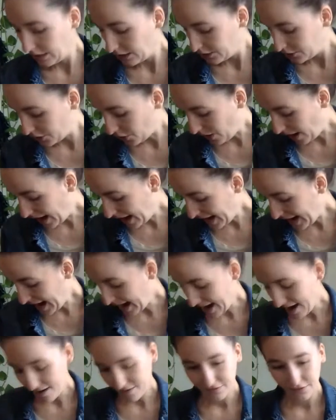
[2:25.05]
So I
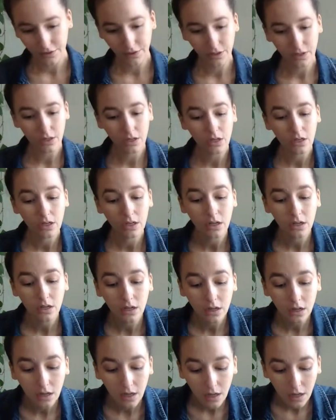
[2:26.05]
have
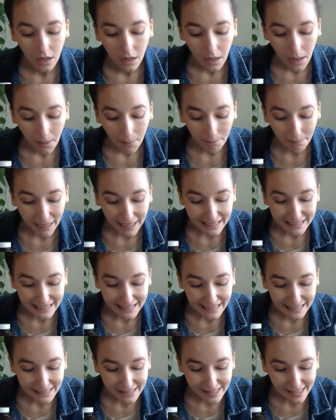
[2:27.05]
my
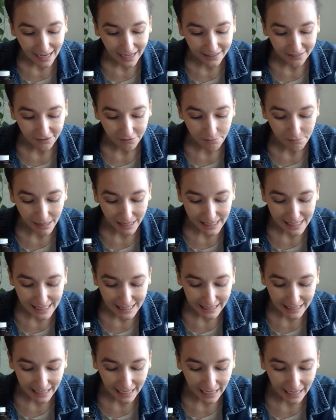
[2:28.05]
yeast kind of
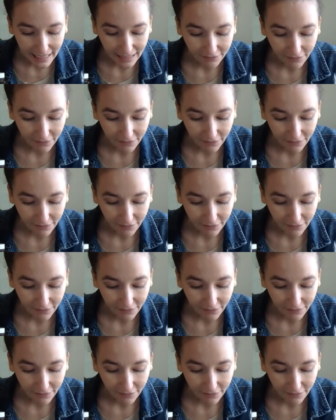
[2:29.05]
mixing in.